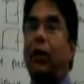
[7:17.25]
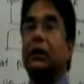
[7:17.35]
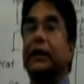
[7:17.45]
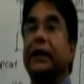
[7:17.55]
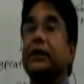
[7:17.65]

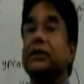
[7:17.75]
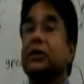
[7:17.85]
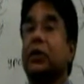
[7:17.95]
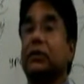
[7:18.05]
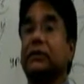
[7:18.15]
all the
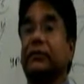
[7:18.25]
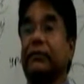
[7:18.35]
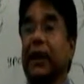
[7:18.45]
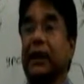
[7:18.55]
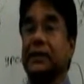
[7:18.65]
etc
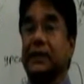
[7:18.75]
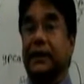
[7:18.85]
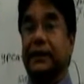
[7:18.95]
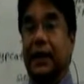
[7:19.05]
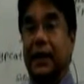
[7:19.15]
files
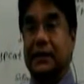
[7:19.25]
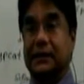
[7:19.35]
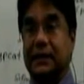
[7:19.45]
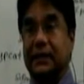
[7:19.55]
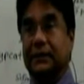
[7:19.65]
centralized.